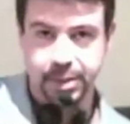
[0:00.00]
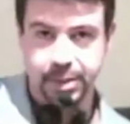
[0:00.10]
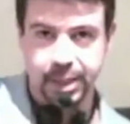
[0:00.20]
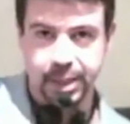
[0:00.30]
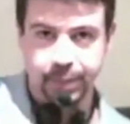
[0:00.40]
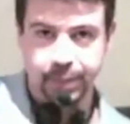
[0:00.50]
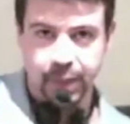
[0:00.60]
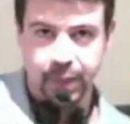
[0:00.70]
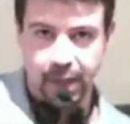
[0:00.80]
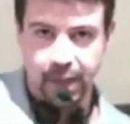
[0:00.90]
Uh, I started
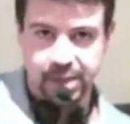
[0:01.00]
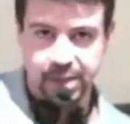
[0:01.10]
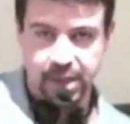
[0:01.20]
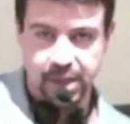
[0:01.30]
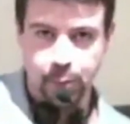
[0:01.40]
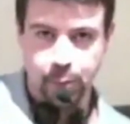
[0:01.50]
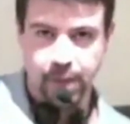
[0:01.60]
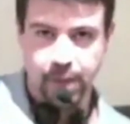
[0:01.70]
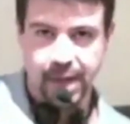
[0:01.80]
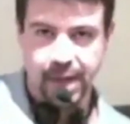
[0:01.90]
out with Brad
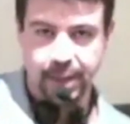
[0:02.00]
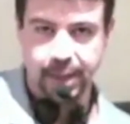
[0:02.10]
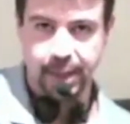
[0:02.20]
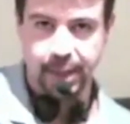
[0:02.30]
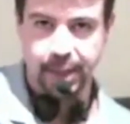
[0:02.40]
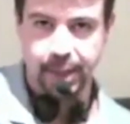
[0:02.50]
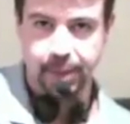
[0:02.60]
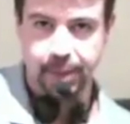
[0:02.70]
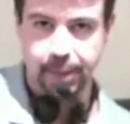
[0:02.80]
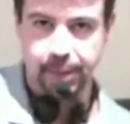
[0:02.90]
uh, about a
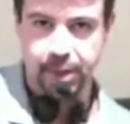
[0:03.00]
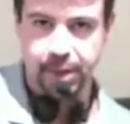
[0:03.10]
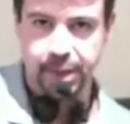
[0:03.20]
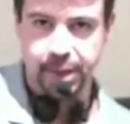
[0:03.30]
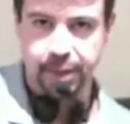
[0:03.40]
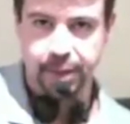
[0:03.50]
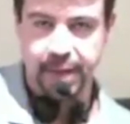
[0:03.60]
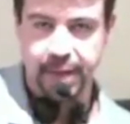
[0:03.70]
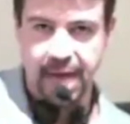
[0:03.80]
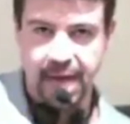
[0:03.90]
year and a half
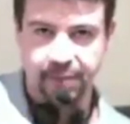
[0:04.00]
ago.